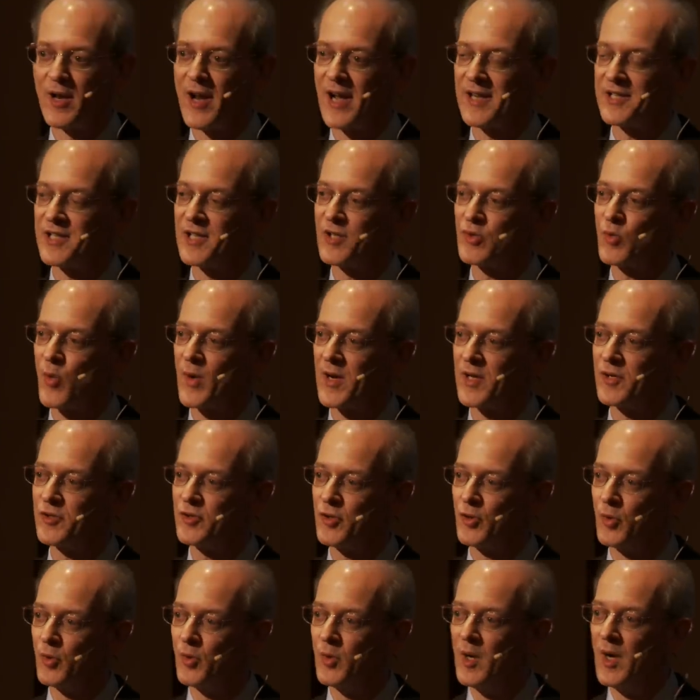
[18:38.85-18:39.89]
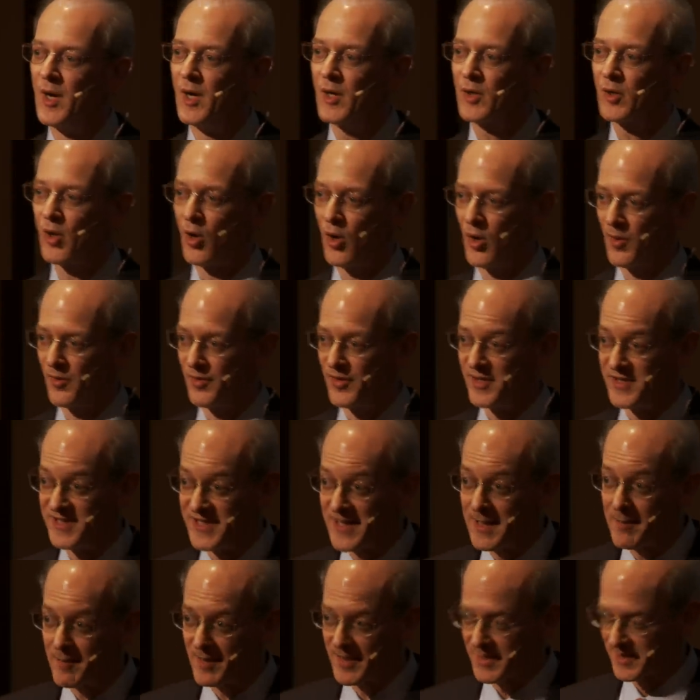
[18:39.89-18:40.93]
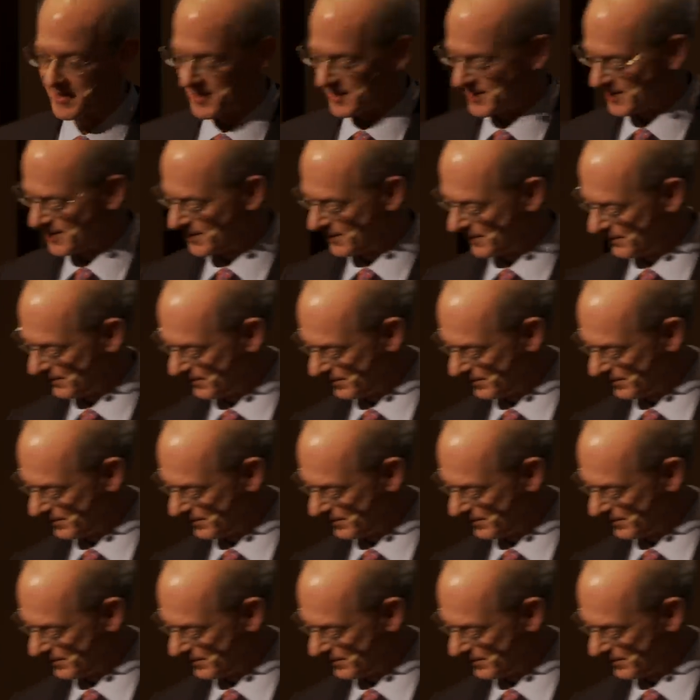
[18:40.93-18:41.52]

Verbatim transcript: 1922 called The Demons.